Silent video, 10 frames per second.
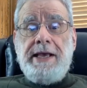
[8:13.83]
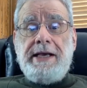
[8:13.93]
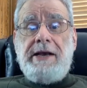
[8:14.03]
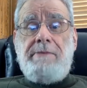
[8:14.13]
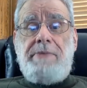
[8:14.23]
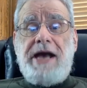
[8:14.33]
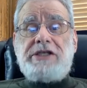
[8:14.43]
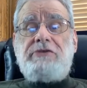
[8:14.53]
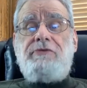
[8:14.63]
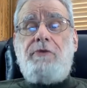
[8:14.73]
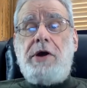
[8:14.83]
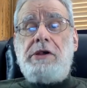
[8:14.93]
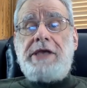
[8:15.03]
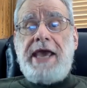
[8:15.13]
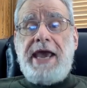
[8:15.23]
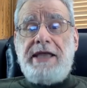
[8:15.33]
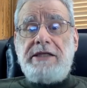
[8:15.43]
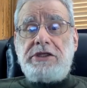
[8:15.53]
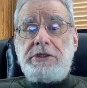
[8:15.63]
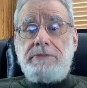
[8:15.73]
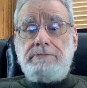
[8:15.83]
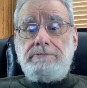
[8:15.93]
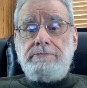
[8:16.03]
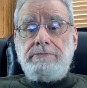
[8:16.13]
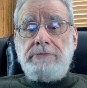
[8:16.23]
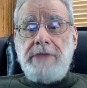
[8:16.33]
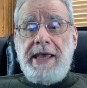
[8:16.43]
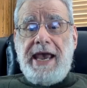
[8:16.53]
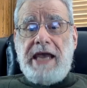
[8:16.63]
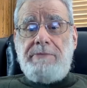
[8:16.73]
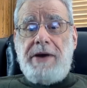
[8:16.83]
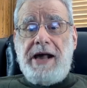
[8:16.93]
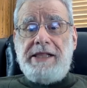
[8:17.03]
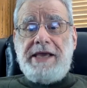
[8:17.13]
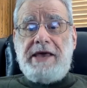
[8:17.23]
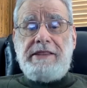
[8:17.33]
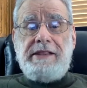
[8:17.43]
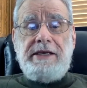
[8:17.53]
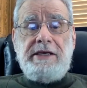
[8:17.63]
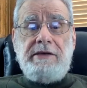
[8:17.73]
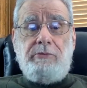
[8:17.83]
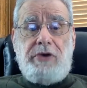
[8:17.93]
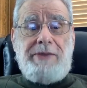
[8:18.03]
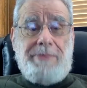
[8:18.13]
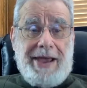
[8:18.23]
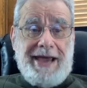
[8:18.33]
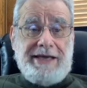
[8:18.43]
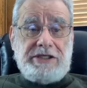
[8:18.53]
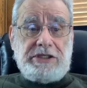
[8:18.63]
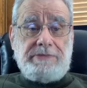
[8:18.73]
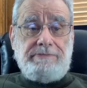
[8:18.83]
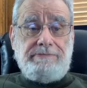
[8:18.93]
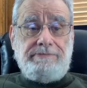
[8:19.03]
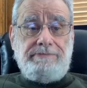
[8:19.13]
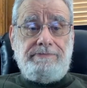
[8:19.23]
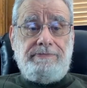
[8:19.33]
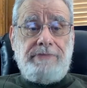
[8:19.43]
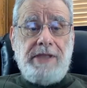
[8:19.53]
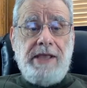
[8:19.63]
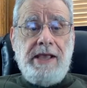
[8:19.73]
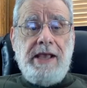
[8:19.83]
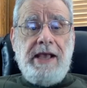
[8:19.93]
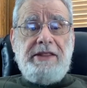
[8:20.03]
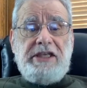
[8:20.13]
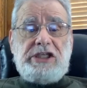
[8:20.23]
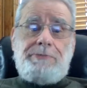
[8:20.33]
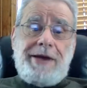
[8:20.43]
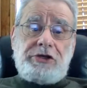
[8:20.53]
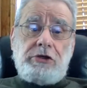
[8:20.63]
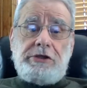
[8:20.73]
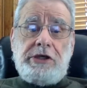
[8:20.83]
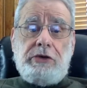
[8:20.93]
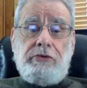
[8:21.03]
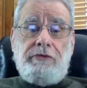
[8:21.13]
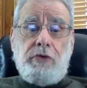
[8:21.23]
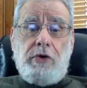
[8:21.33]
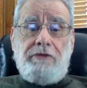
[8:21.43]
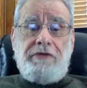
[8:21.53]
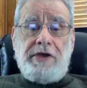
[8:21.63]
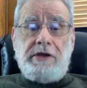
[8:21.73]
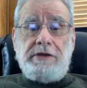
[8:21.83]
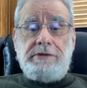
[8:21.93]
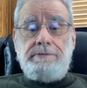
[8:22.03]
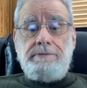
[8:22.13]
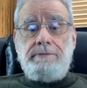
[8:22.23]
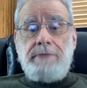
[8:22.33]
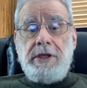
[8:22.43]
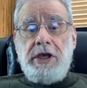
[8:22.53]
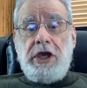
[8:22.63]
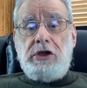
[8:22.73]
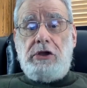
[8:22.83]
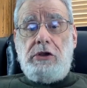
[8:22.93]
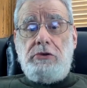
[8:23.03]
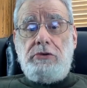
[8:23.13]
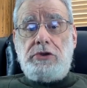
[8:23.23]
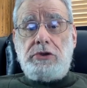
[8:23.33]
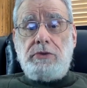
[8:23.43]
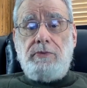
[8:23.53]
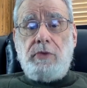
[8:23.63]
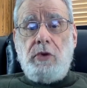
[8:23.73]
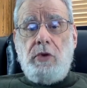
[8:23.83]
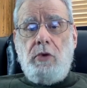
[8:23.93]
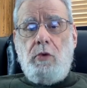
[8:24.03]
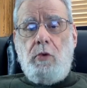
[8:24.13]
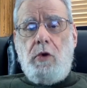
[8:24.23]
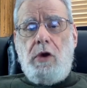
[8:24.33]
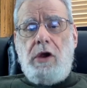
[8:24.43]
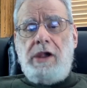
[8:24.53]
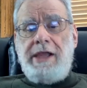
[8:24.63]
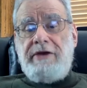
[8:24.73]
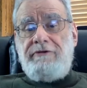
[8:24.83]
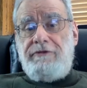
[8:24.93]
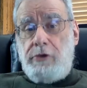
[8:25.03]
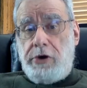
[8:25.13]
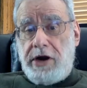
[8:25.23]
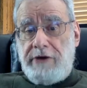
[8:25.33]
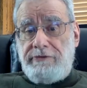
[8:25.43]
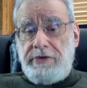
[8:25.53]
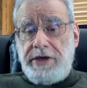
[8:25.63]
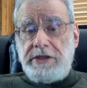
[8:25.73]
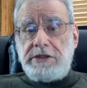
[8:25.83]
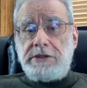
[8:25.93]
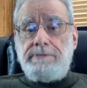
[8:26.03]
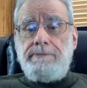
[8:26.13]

composite foil cans, and polyethylene bread bags. The specialty gravure field includes wall and floor coverings,